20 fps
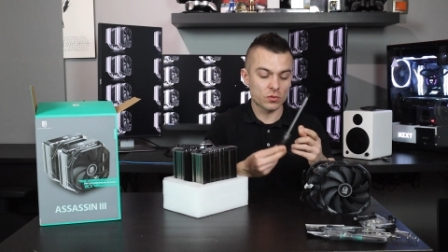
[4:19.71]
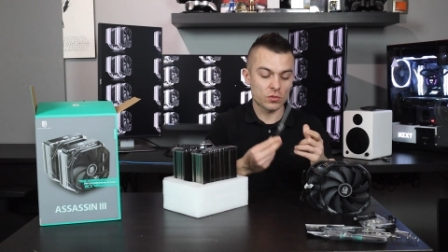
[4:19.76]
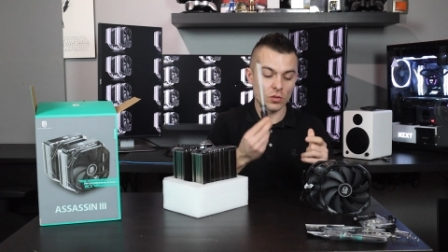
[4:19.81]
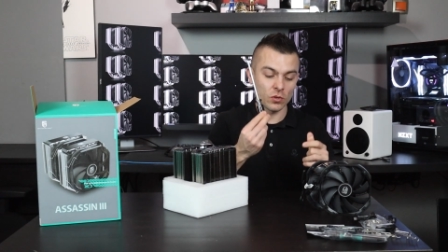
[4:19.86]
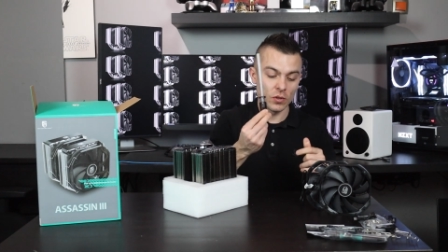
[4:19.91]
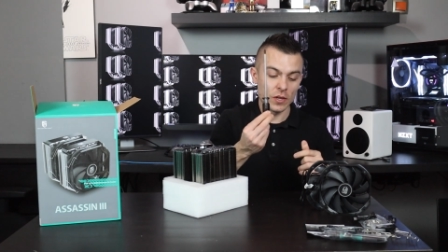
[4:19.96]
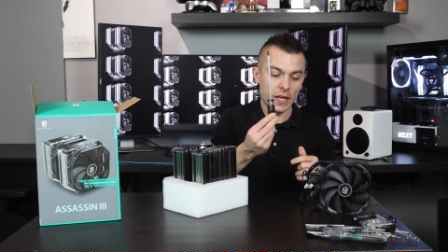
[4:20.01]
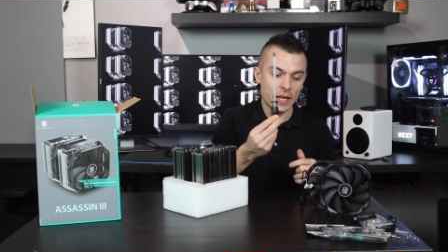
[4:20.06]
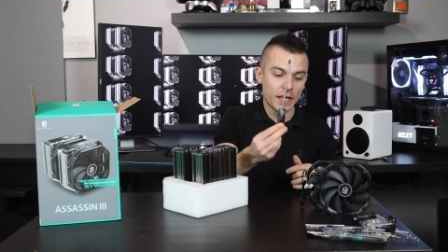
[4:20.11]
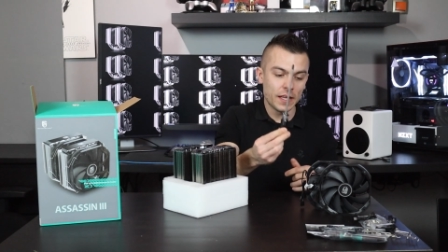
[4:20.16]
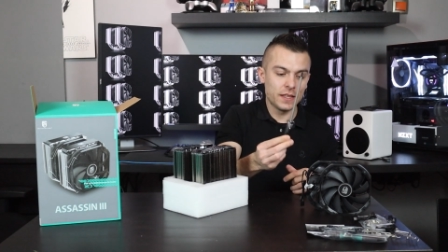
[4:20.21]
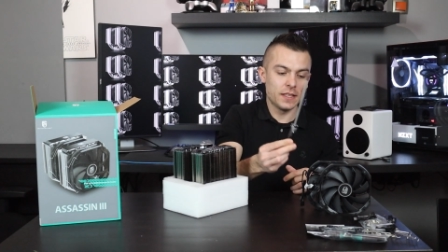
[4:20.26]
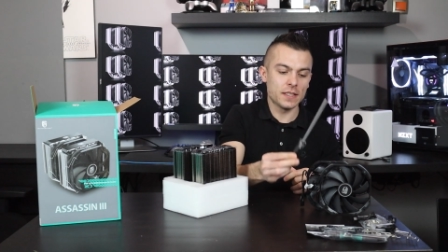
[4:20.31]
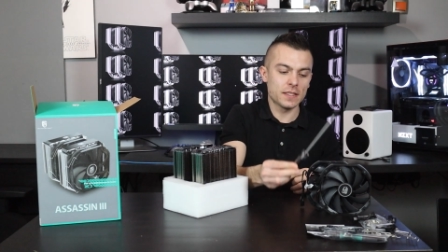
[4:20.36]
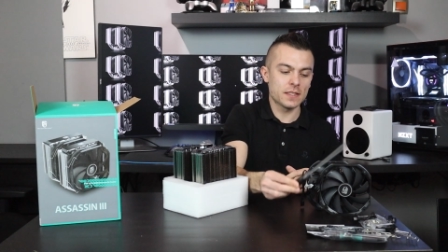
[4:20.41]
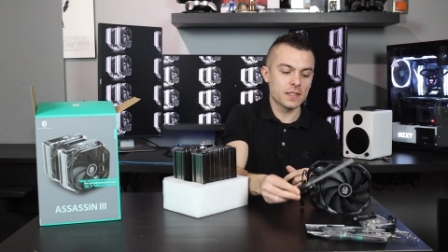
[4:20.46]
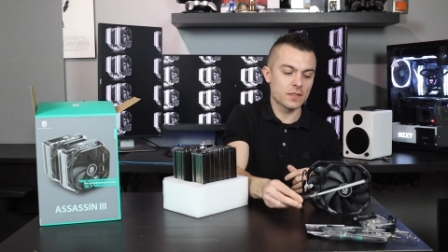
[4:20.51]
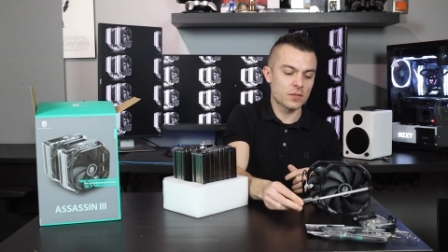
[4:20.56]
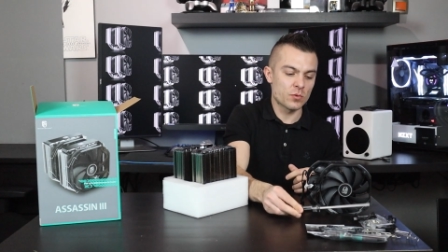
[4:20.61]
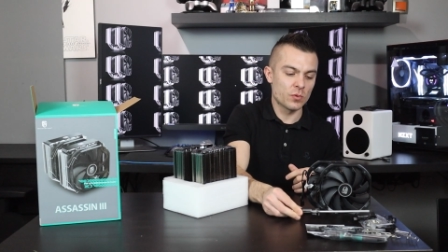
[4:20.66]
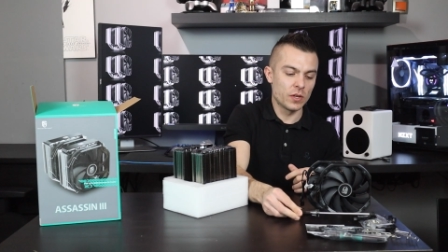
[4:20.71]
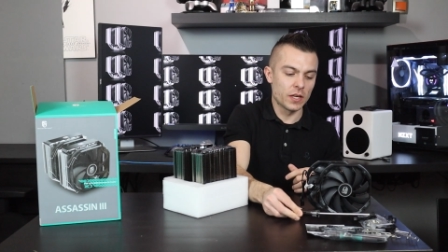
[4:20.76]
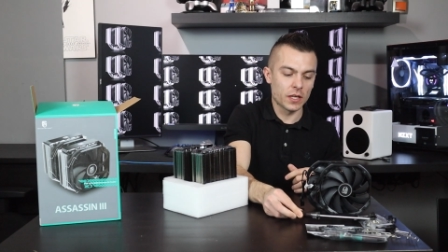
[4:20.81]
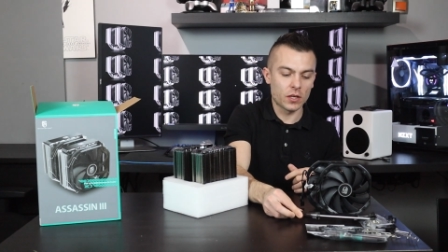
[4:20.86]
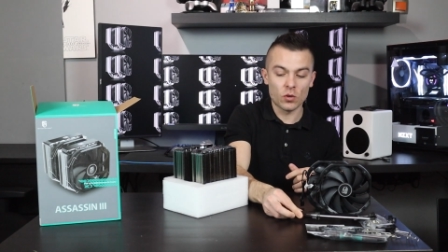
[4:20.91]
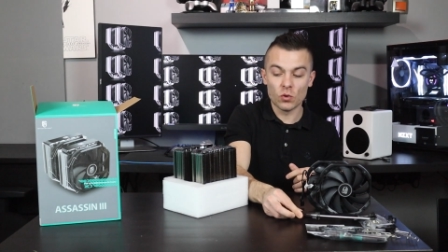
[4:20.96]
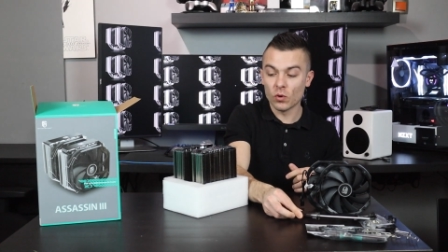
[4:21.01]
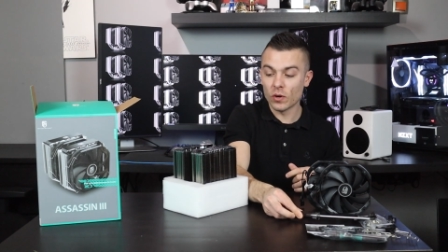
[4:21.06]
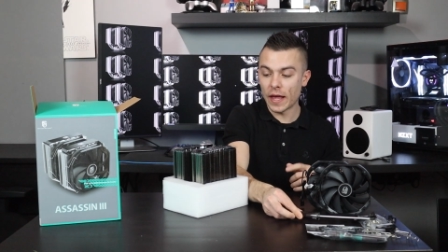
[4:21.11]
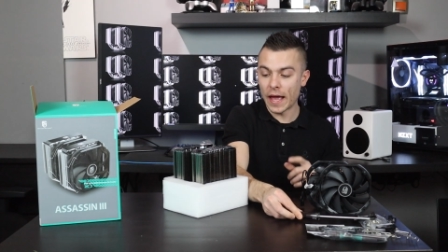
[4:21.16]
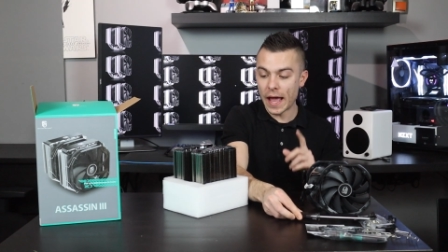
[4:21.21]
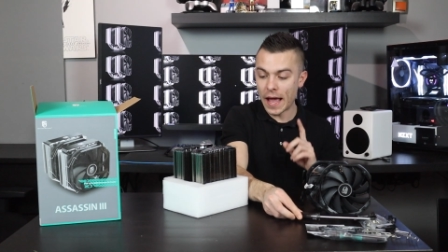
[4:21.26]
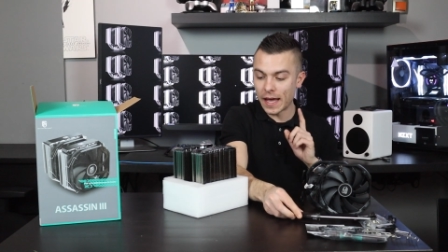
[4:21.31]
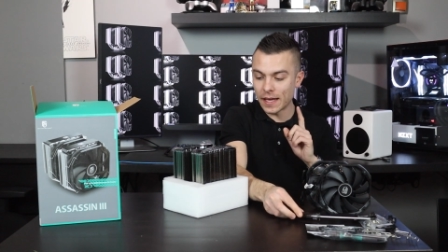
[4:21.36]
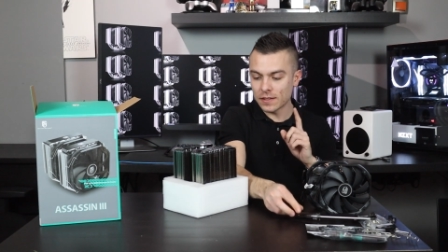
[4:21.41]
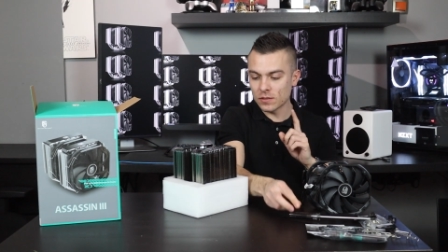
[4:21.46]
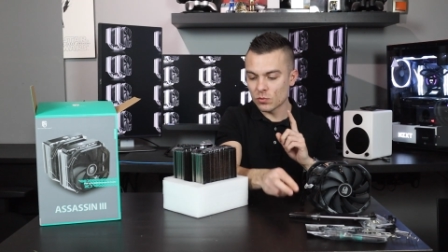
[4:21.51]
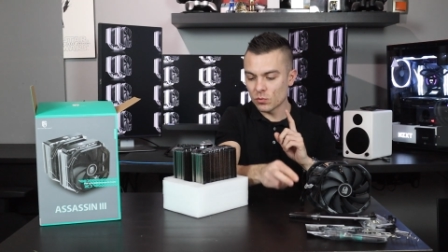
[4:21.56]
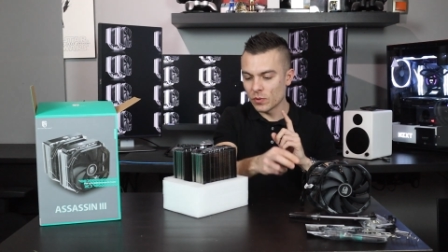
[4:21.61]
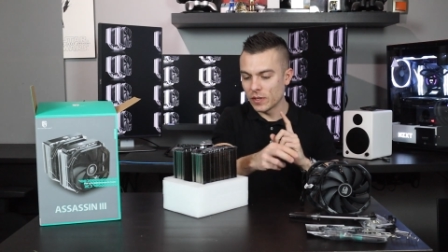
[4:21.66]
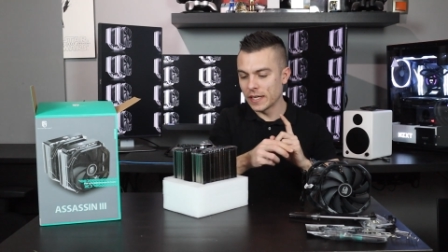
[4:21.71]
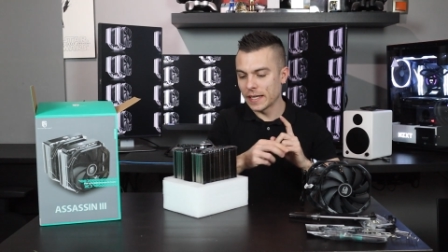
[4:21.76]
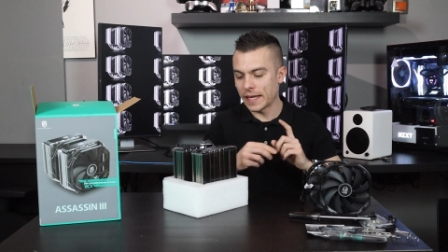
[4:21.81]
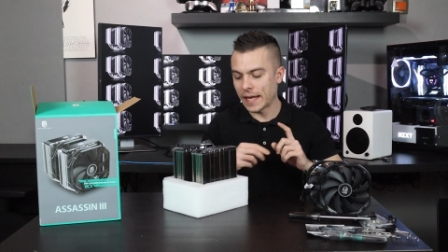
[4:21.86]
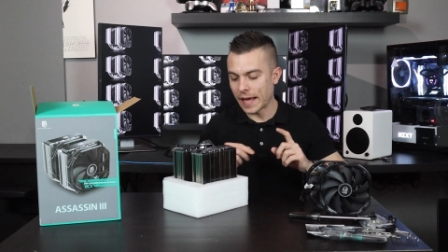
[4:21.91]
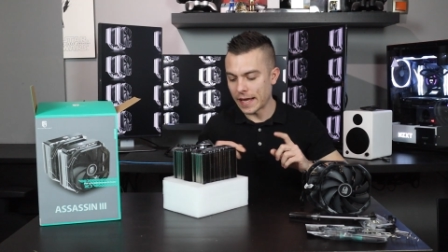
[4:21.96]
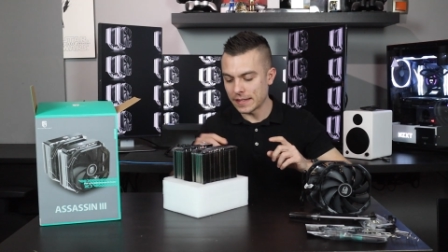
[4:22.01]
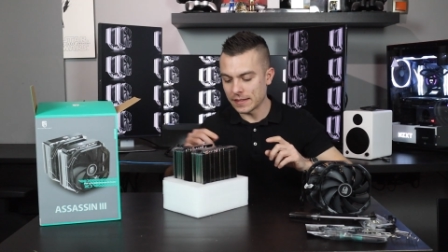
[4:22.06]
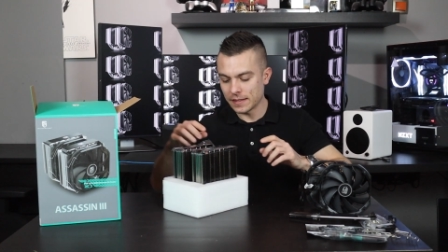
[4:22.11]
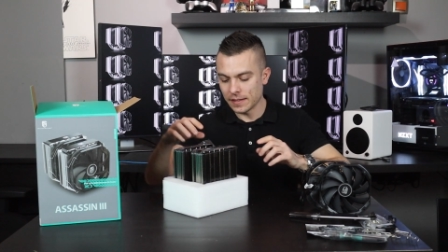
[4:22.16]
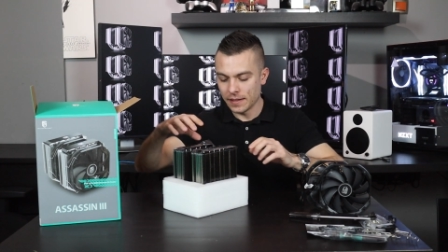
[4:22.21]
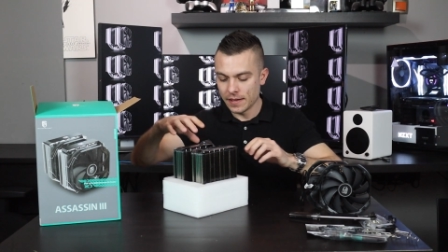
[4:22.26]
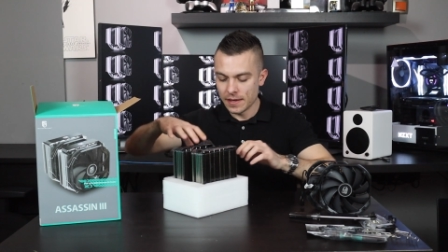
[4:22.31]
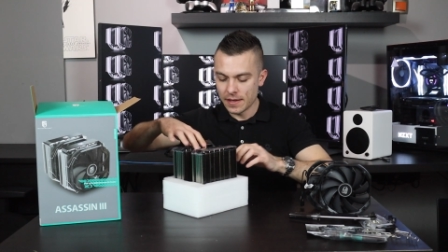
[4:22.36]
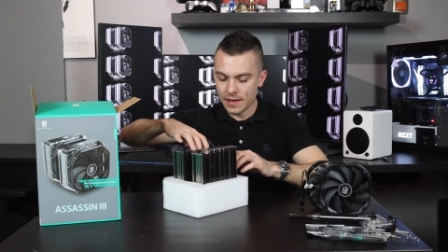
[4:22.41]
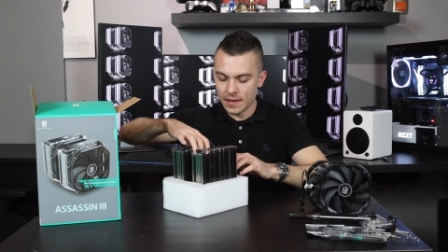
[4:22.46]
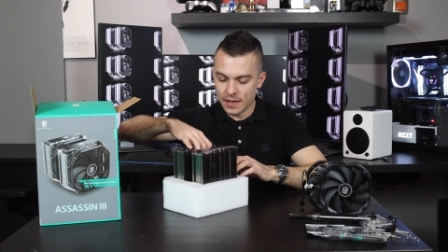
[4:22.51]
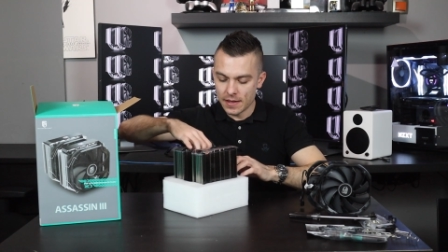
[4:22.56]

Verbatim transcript: so this is really cool and really handy.